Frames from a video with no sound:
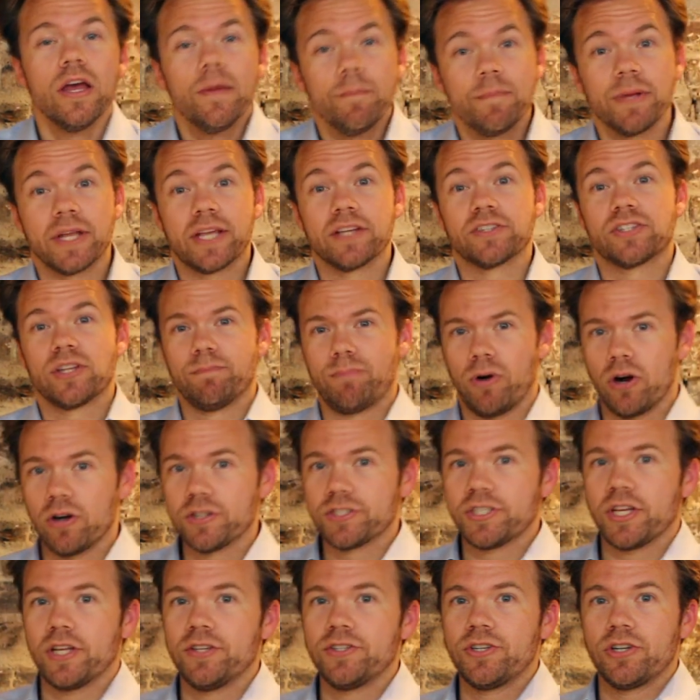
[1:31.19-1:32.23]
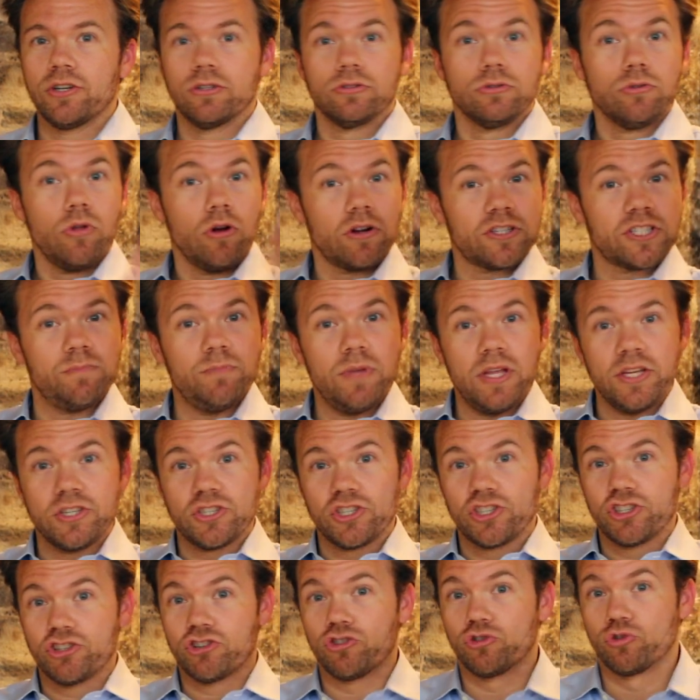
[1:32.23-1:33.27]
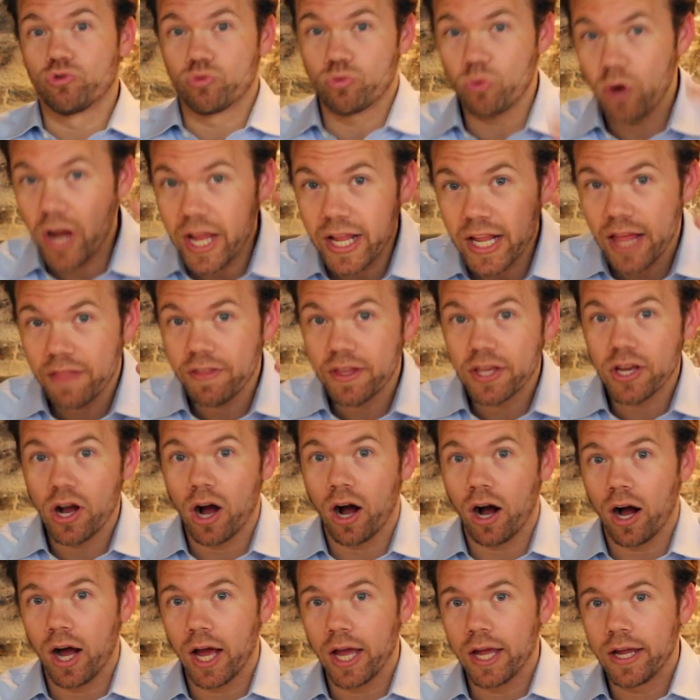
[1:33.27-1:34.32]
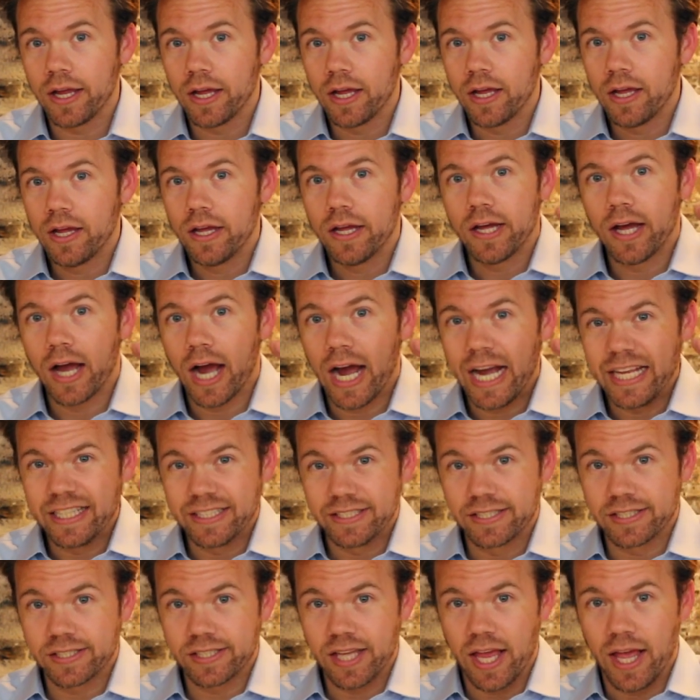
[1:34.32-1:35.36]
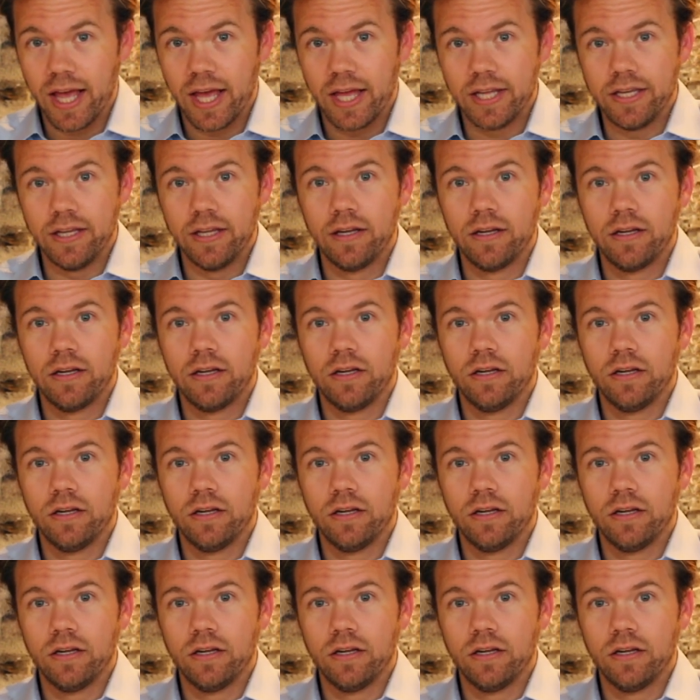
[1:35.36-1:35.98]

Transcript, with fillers: because the bartender looked me straight in the eye and said,